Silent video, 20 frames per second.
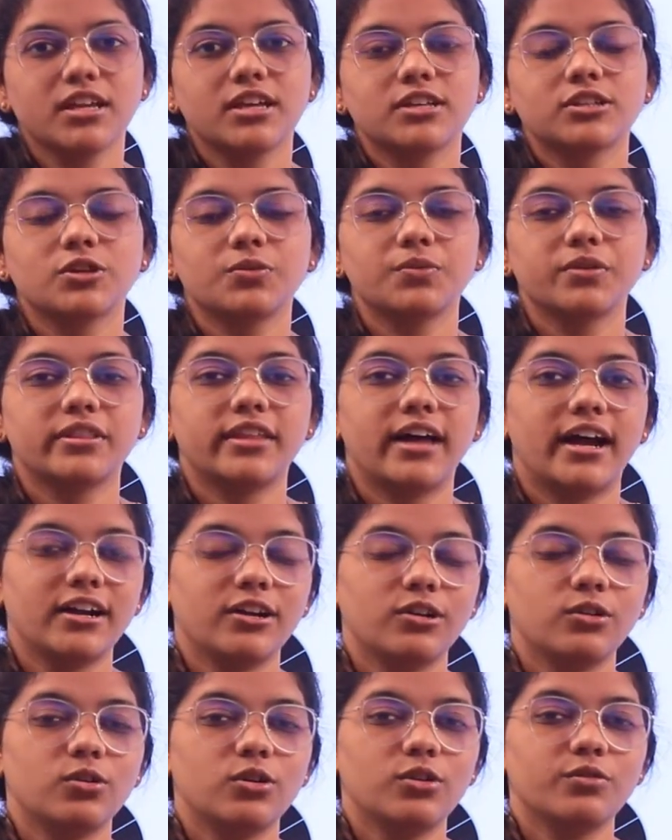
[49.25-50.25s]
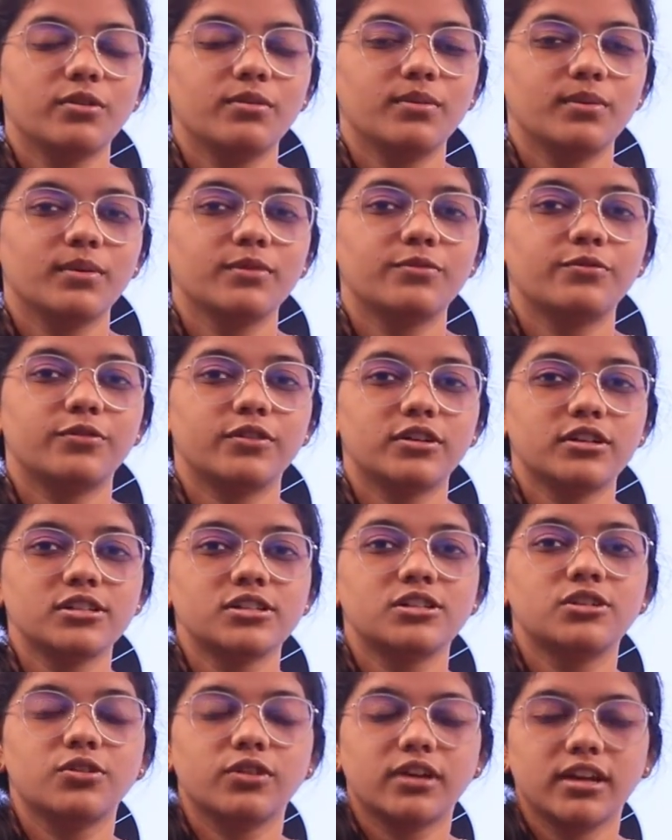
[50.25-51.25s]
So with that note, we will be
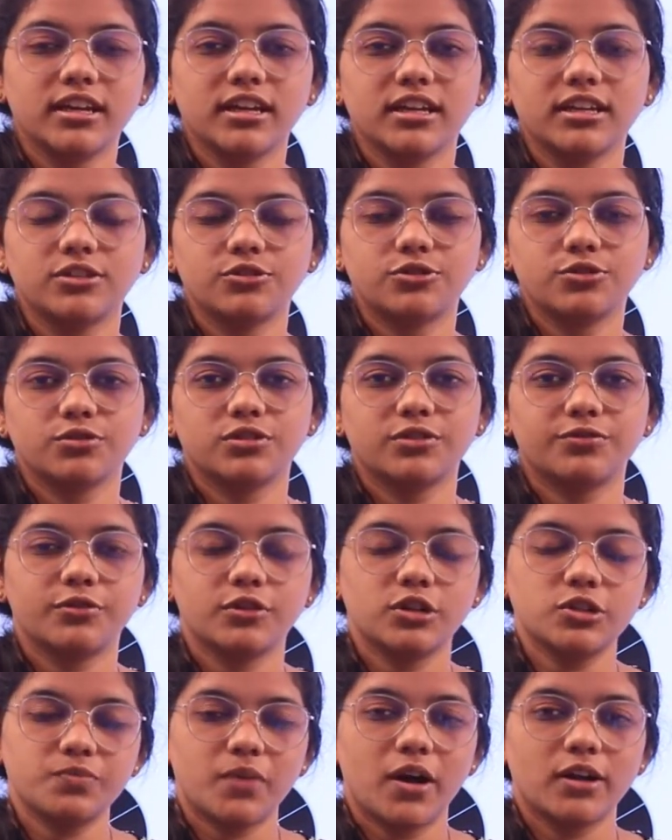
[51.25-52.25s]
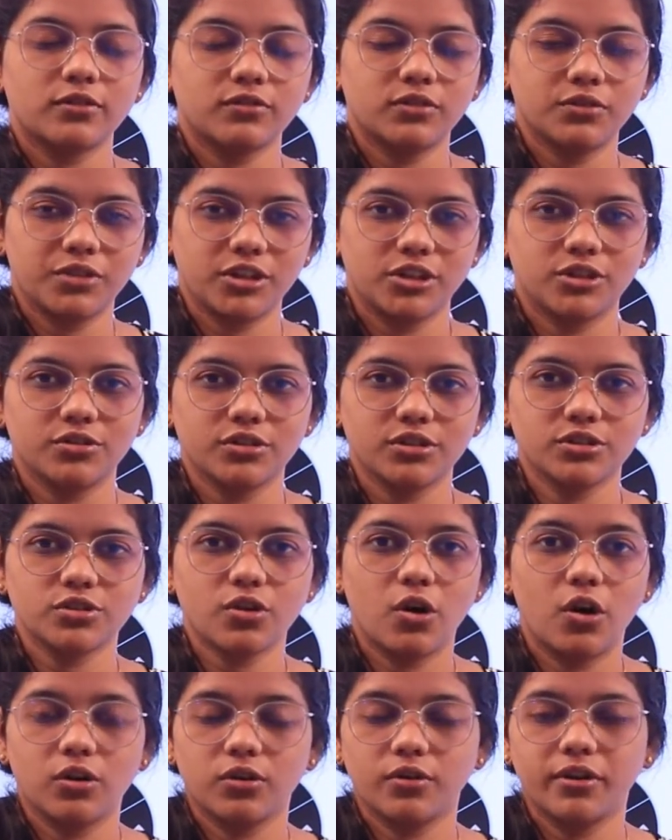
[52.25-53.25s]
first looking into the first part of the video is
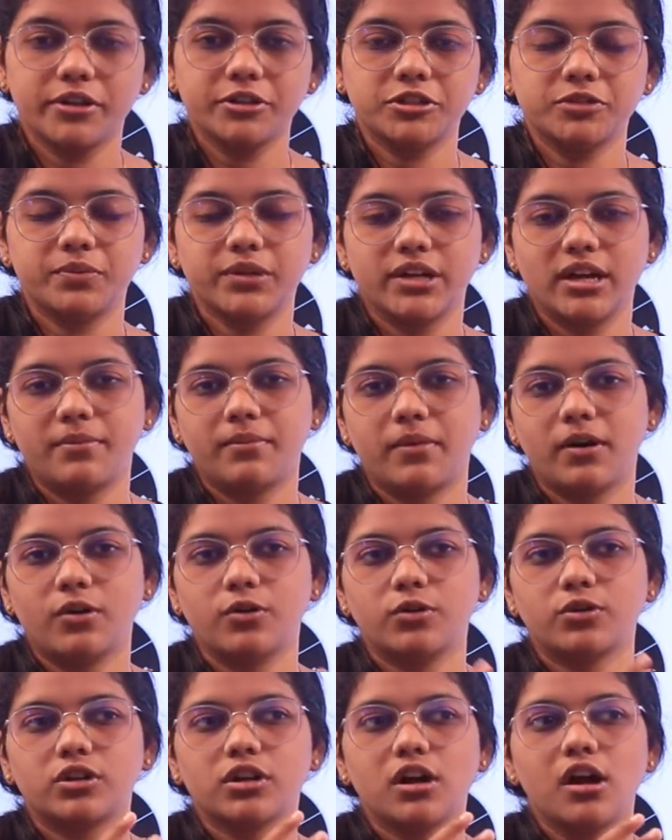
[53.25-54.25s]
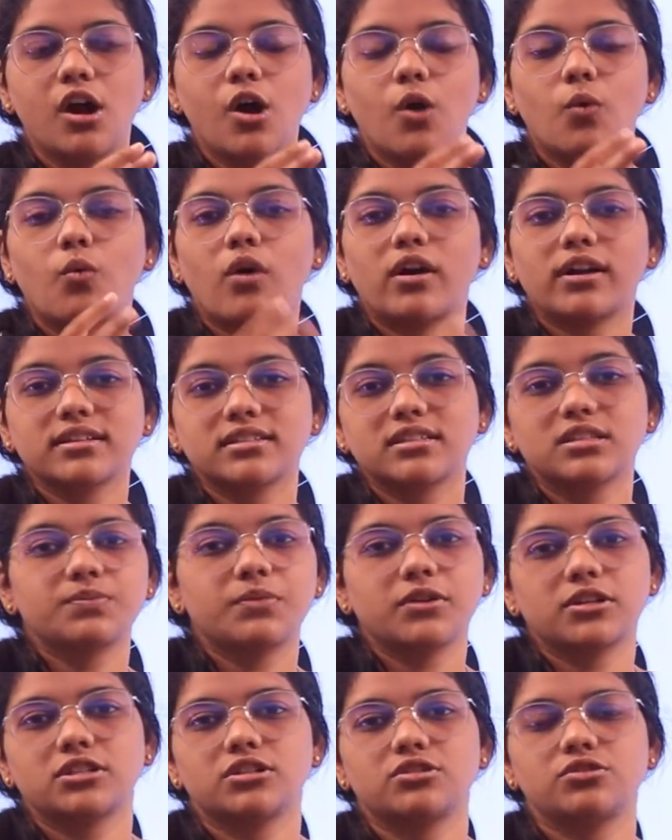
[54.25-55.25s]
all going to be about what does this
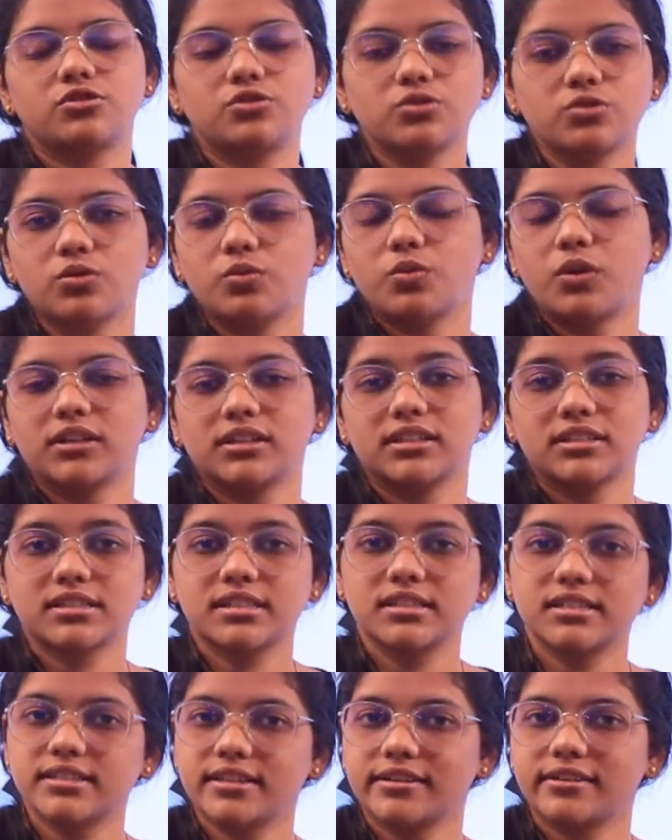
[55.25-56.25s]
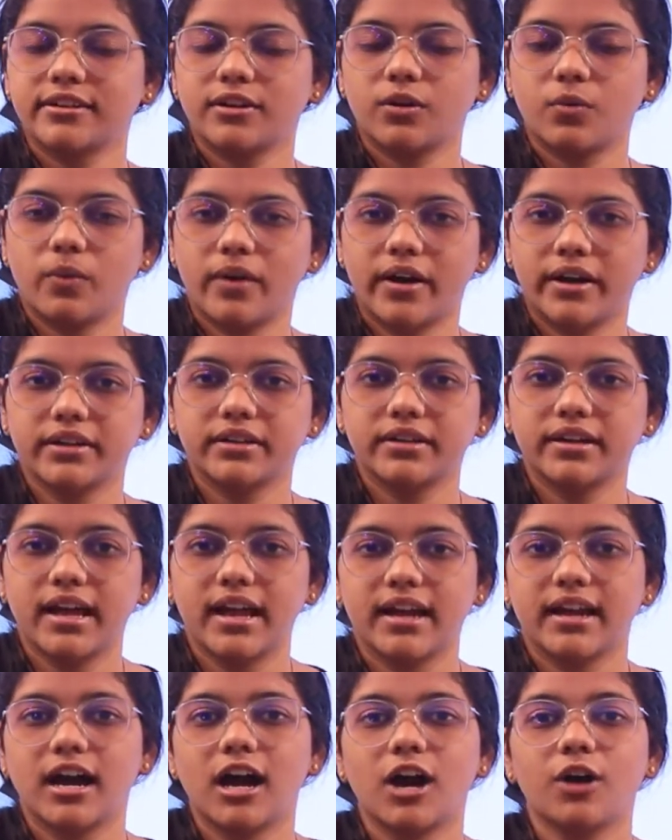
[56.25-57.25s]
person do, what are the skills that are required,
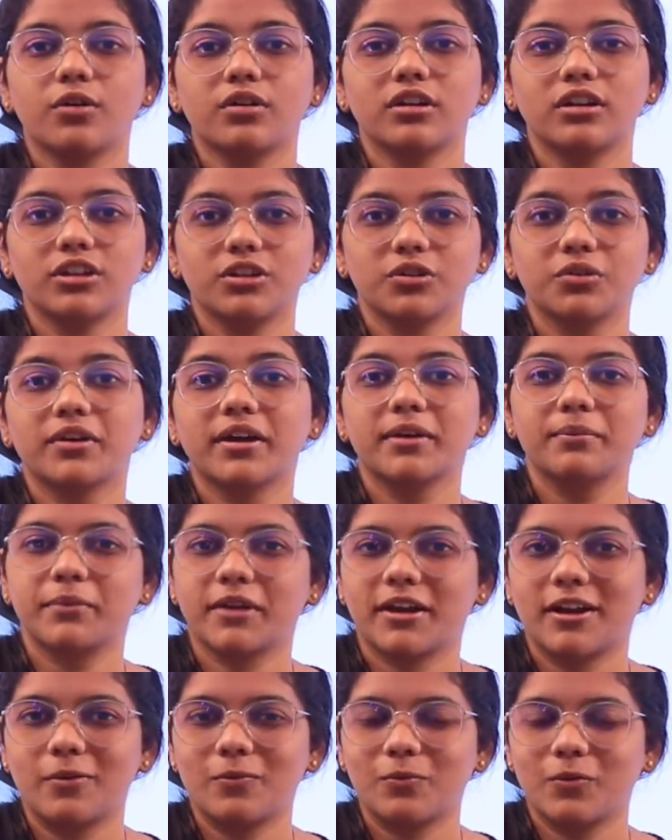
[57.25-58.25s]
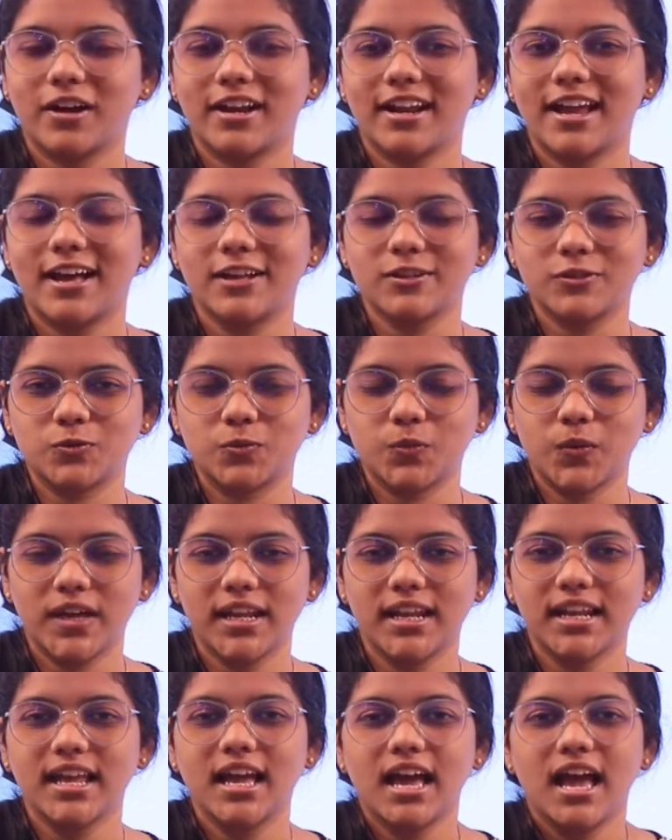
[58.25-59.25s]
and how you can become one as
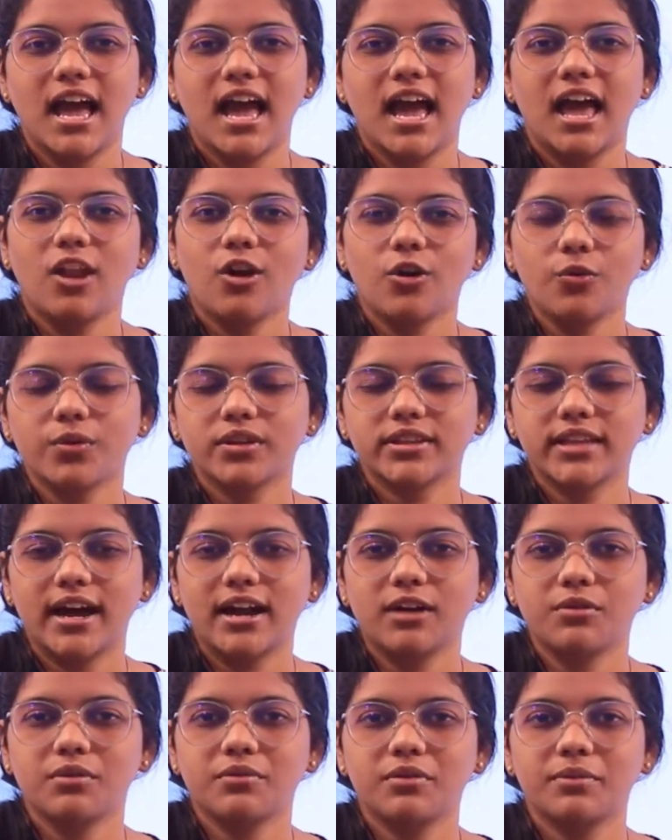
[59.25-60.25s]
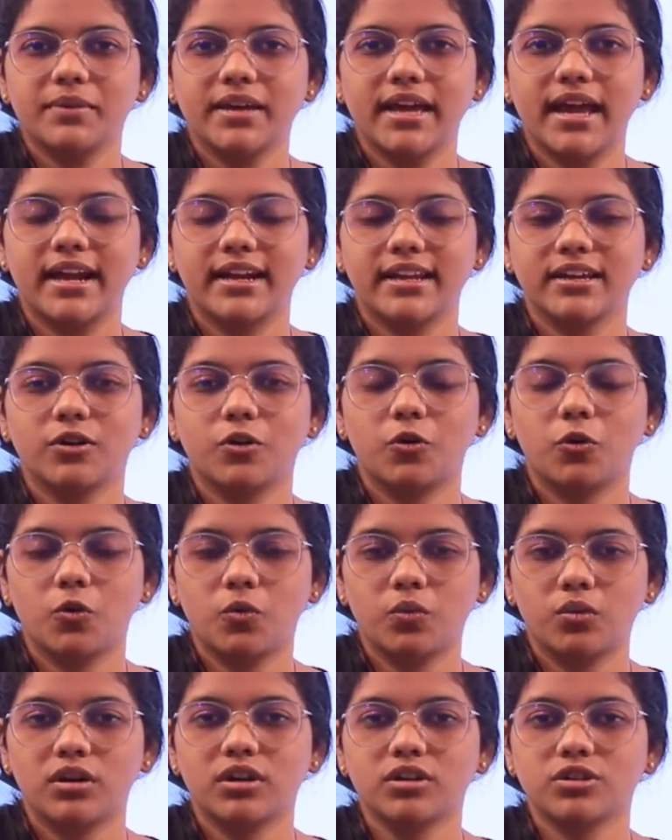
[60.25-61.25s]
well. Along with that, we will be heading
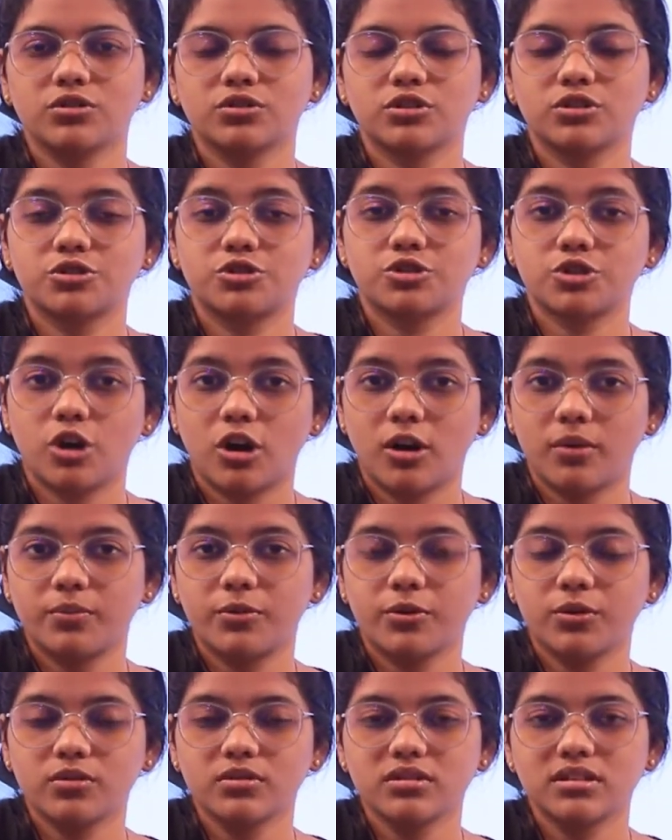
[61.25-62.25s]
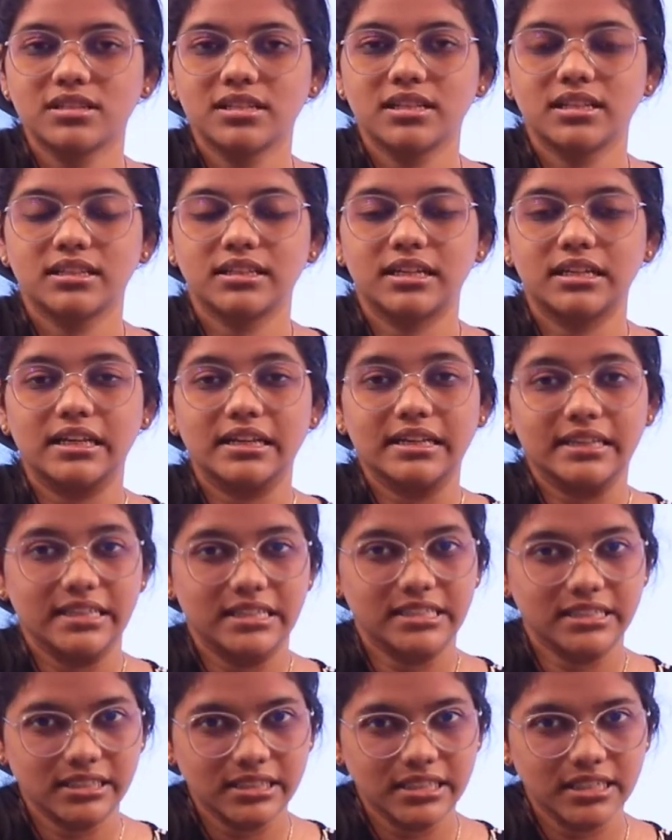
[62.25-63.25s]
over to the job roles that are
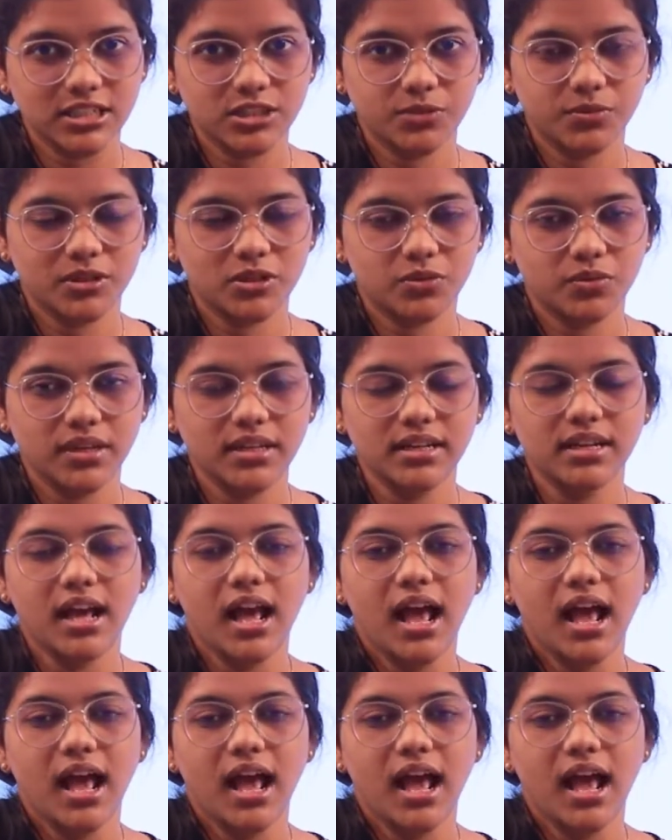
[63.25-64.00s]
interlinked between,